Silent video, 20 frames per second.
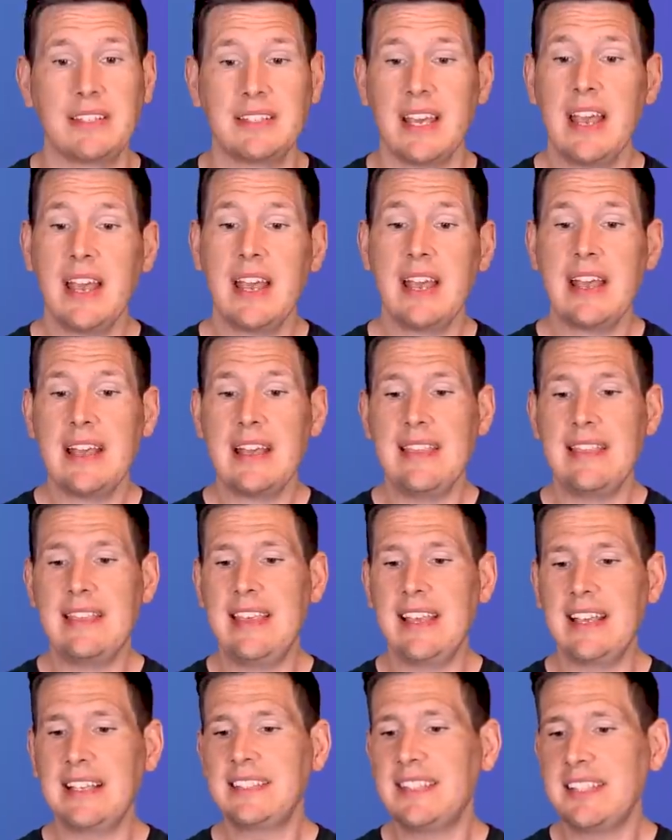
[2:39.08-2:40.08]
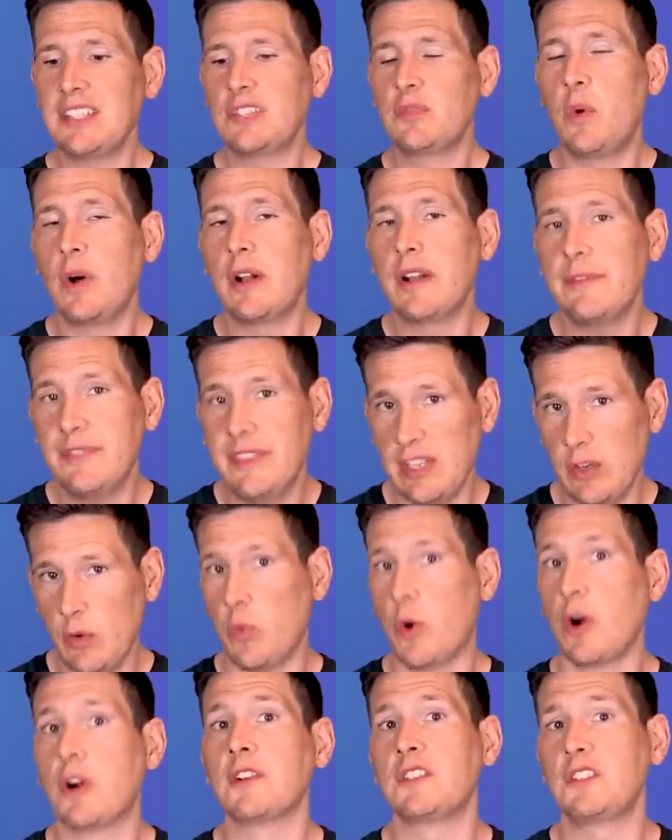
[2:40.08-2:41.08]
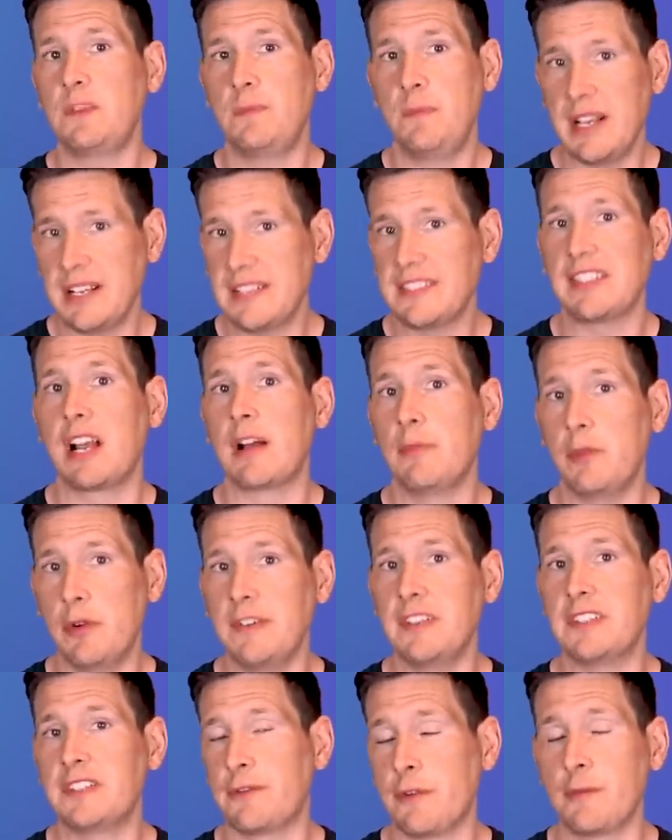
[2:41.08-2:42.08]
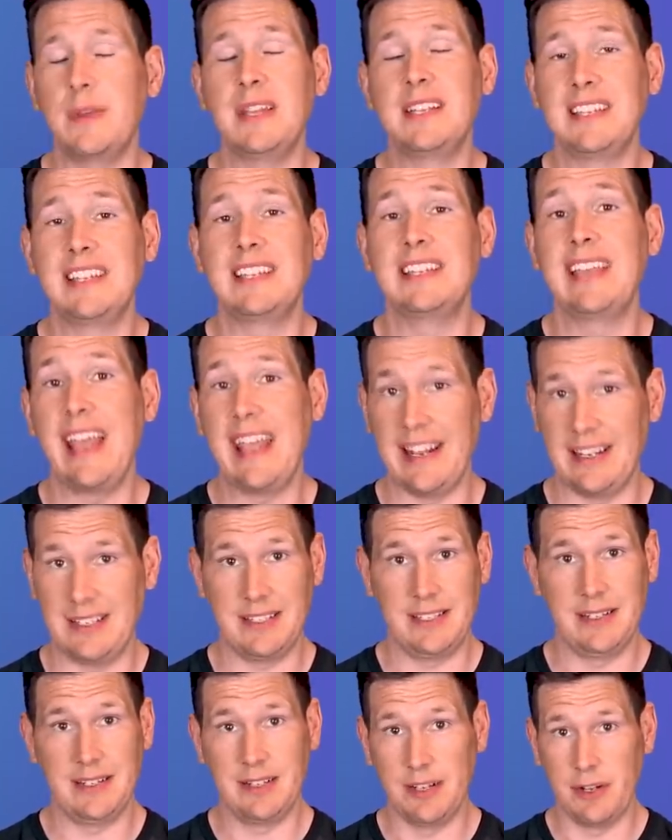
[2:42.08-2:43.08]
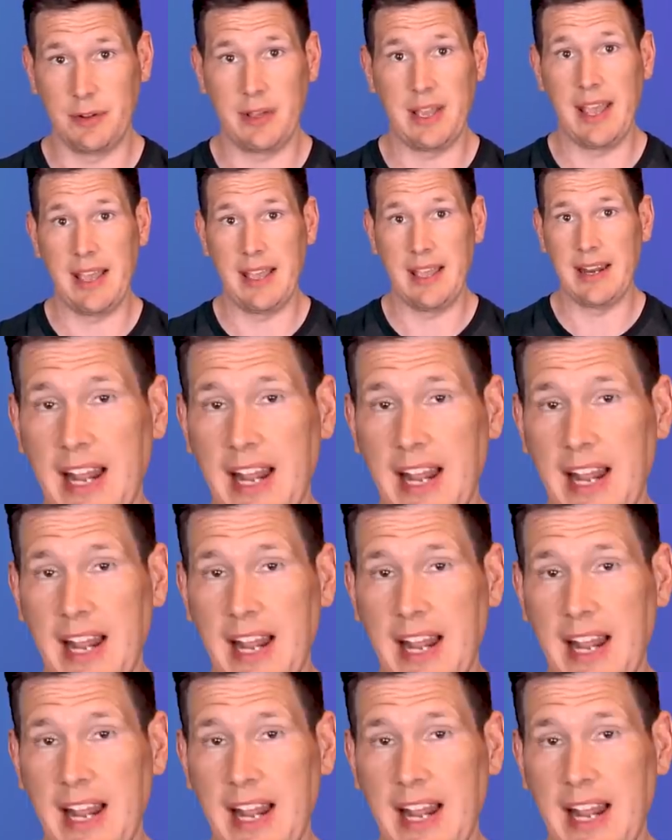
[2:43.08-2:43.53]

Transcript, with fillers: it. This is one of the worst Pixar movies for me to date okay?